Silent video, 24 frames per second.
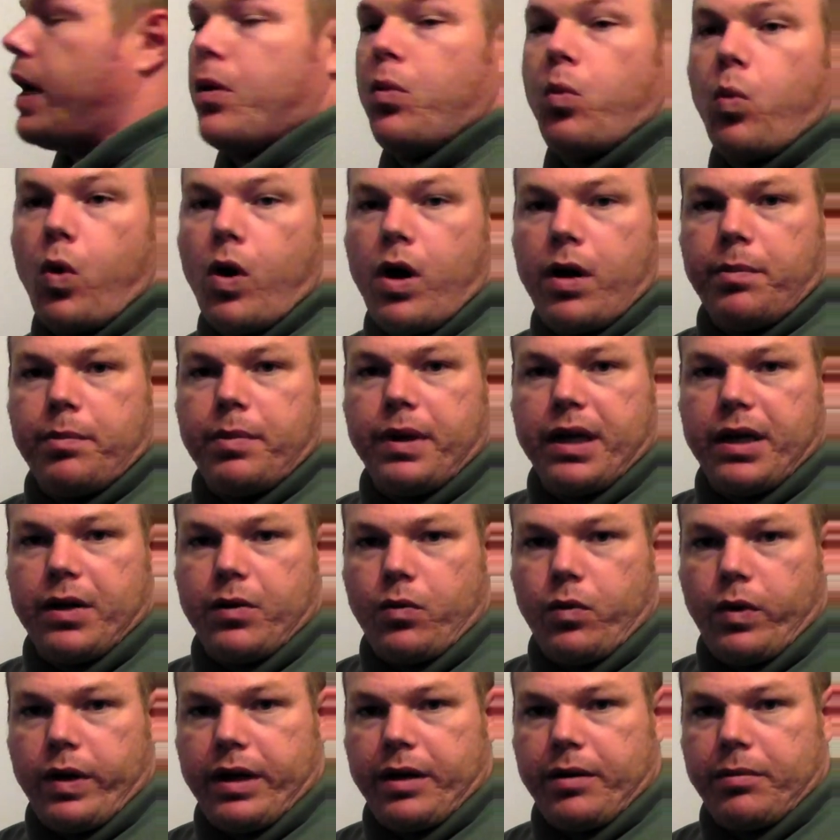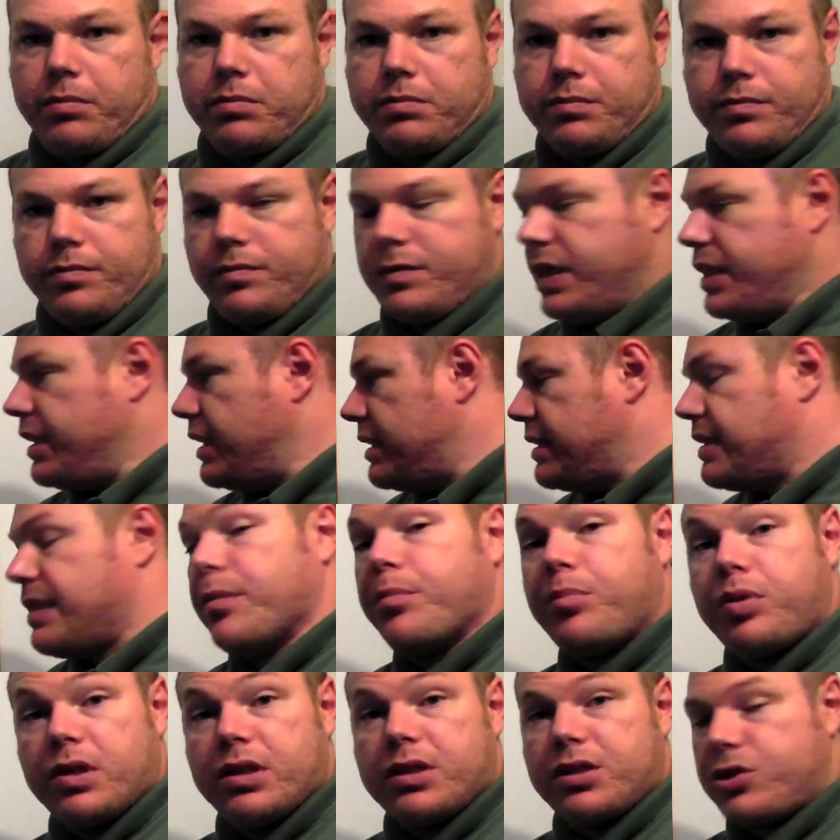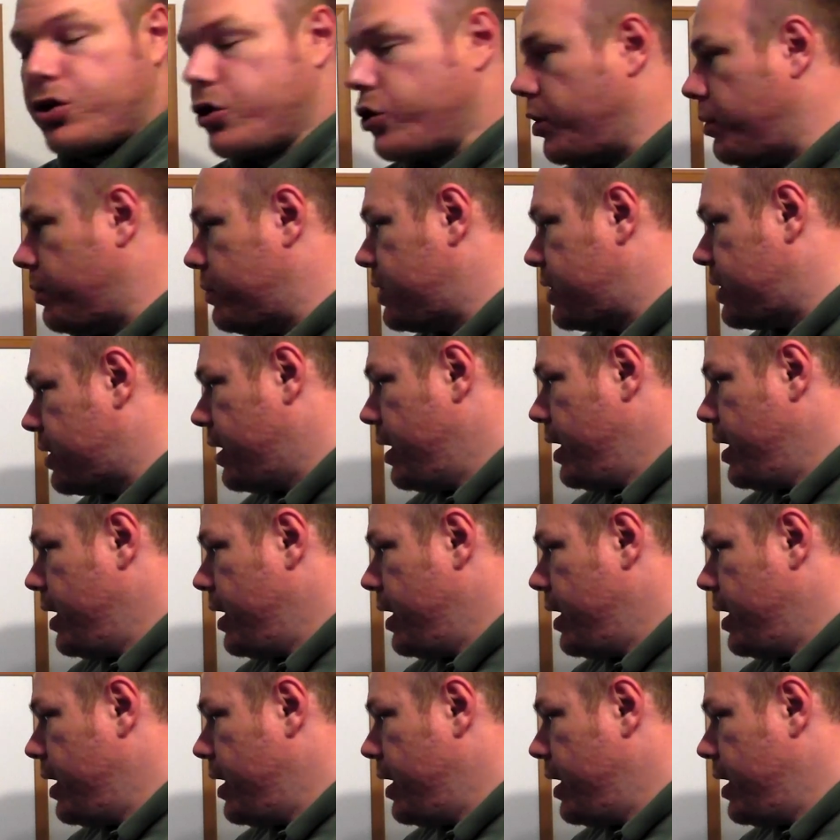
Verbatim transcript: and 1 being written in the simplest terms,